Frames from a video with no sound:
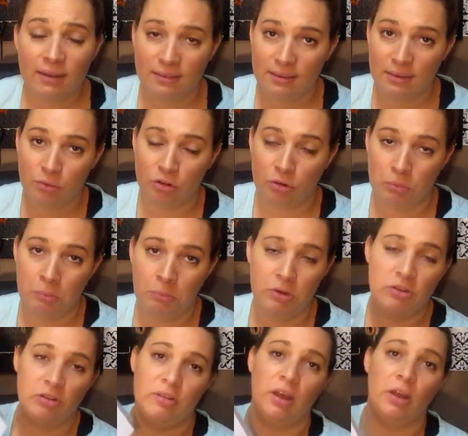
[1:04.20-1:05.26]
to remember
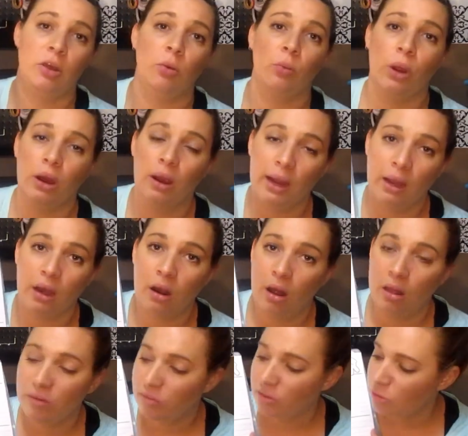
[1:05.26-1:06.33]
to tell you where I got
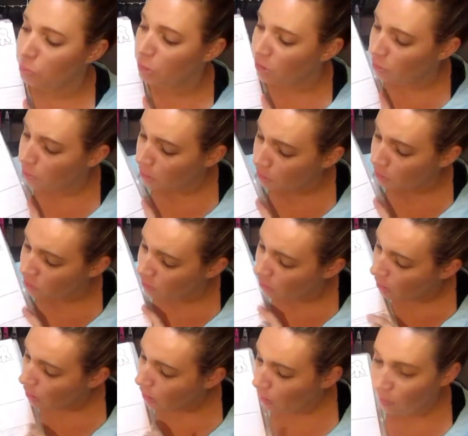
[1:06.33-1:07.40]
all of these printables.
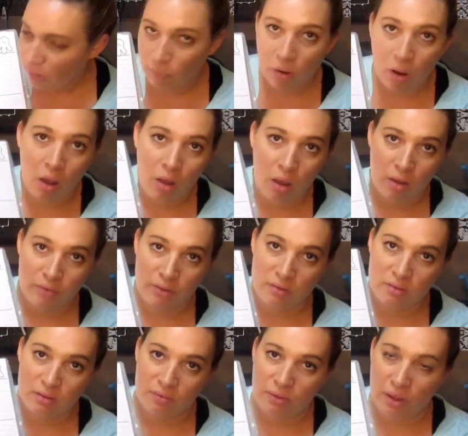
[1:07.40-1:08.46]
They were all
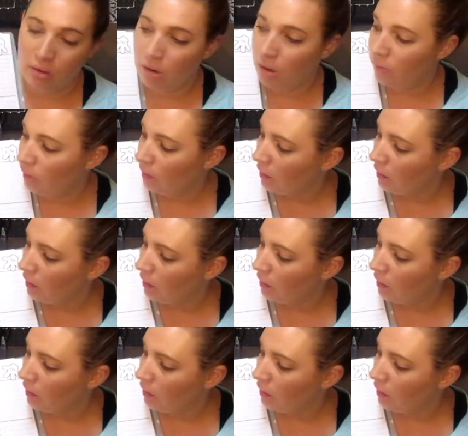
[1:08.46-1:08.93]
obviously found on the